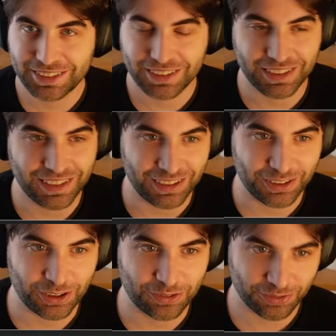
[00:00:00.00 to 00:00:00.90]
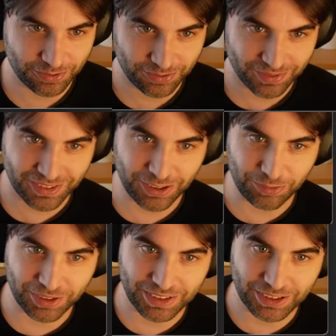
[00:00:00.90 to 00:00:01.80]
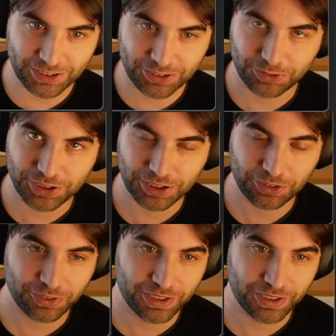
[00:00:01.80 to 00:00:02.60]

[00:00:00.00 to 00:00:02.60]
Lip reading: A lot of conversations resurfaced,